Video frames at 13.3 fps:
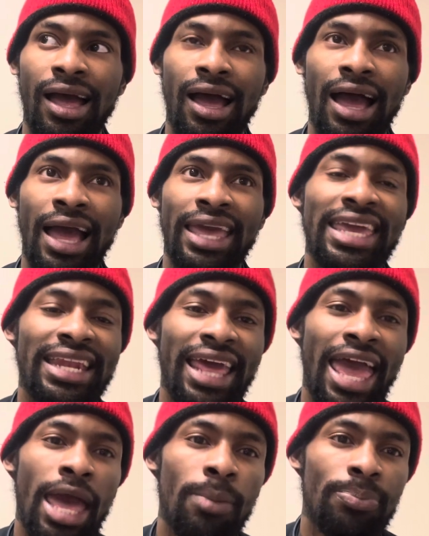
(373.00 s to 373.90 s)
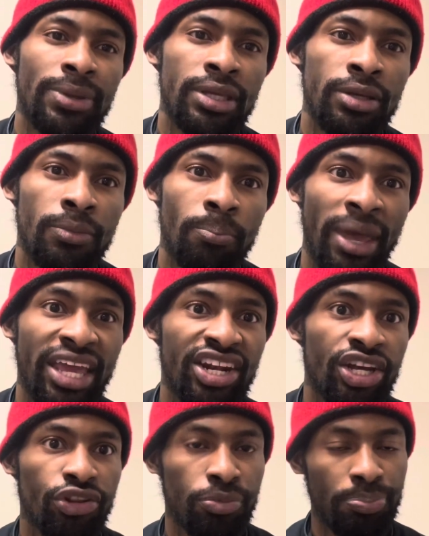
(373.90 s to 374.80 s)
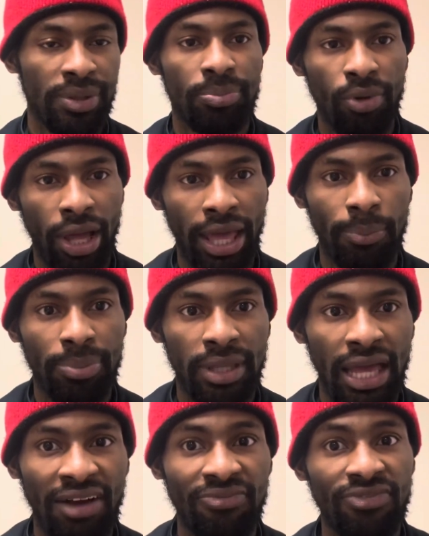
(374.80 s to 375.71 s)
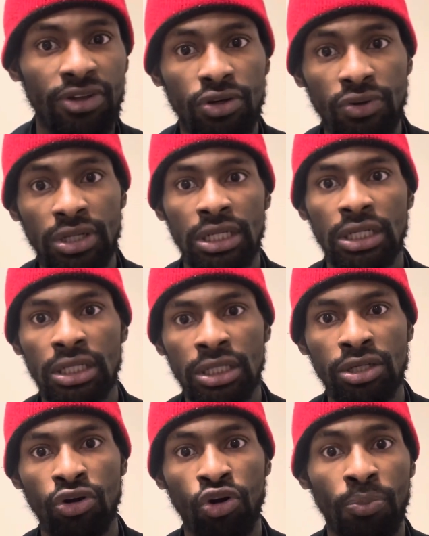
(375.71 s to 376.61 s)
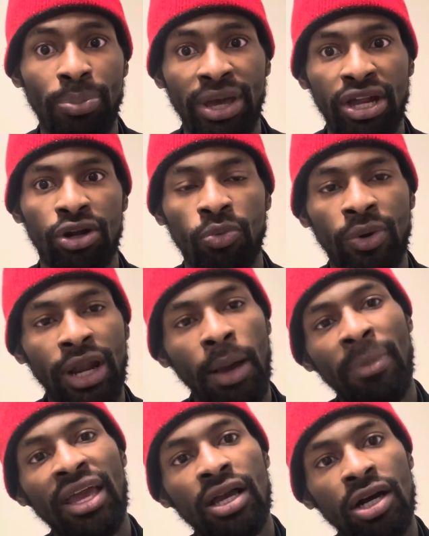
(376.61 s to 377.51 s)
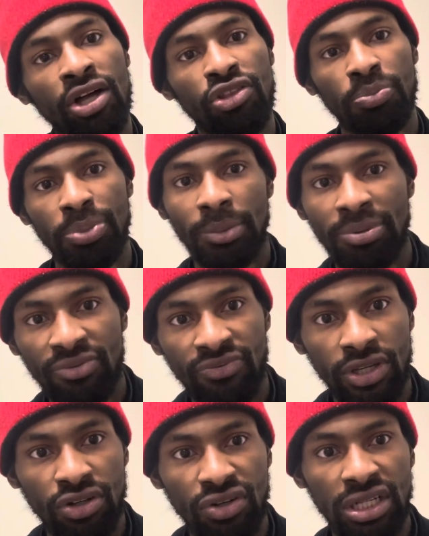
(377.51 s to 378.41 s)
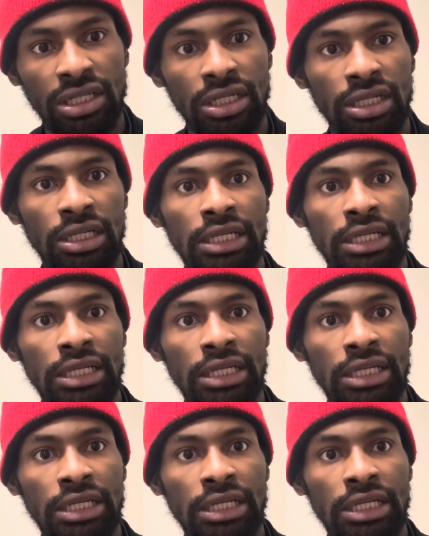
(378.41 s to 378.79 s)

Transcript: I get happy making other people happy. I feel good or better when I make other people feel good.